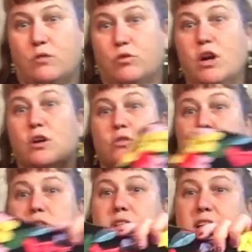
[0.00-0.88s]

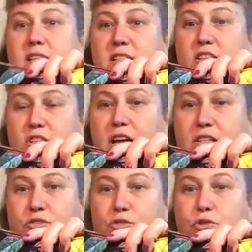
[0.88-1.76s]
Rose, because there's lots
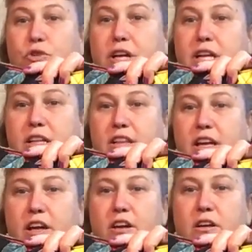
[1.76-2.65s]
of true green in
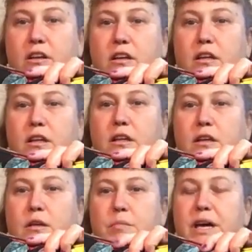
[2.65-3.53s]
there
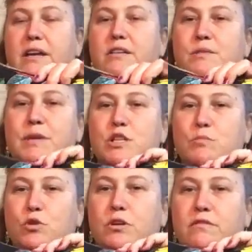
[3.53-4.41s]
but it's much
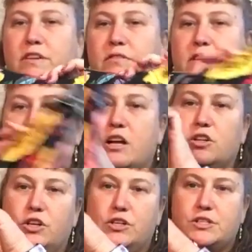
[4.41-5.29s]
more vivid
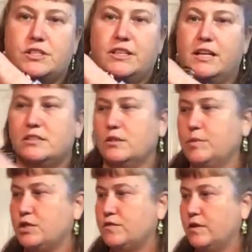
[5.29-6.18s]
colors, not so
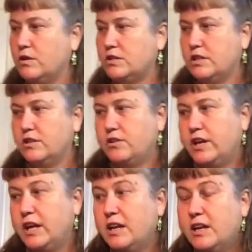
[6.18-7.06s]
much focused on the
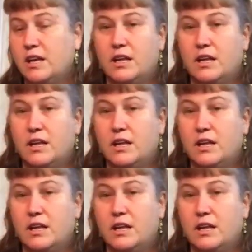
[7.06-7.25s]
green.